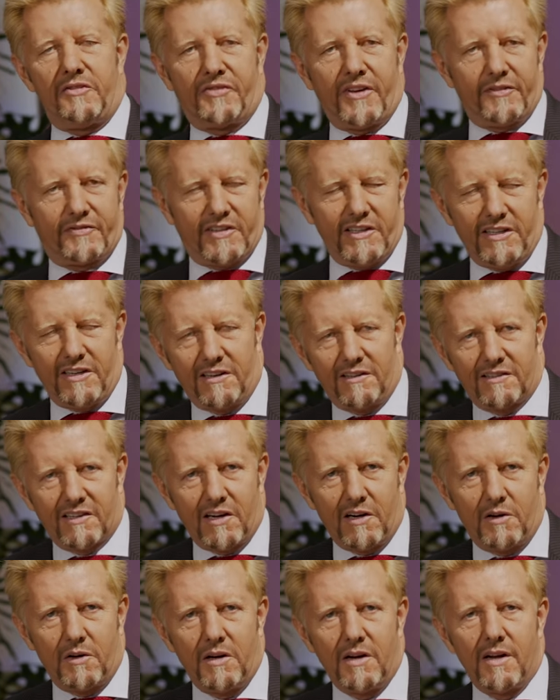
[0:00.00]
50 years
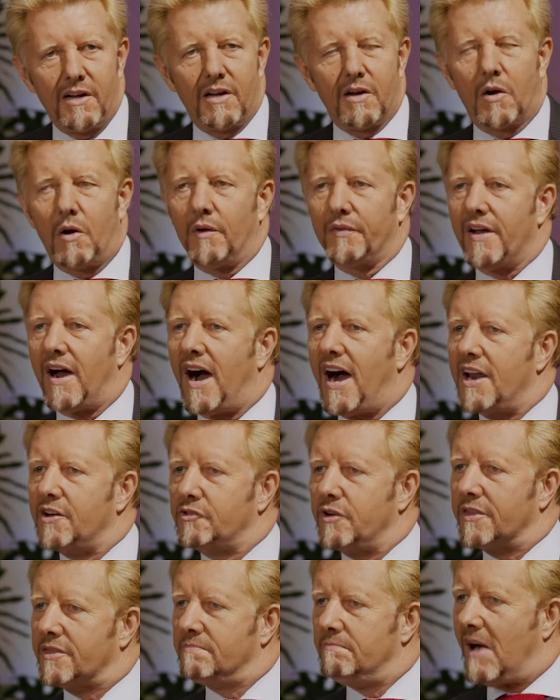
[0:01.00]
ago called the
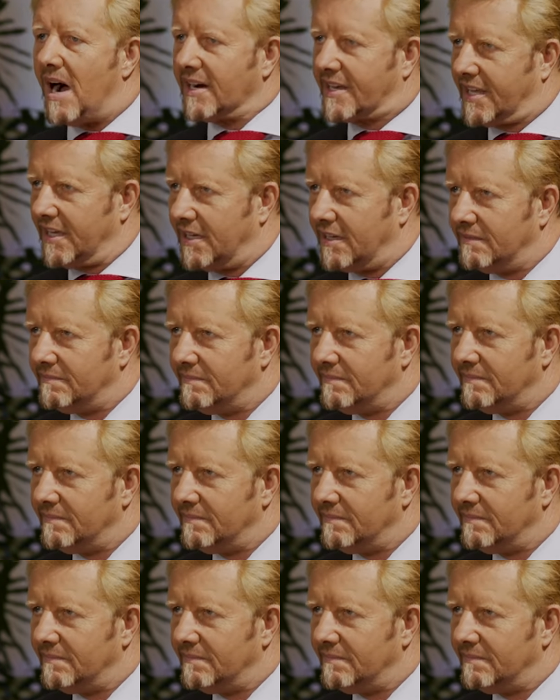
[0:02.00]
hundredth monkey.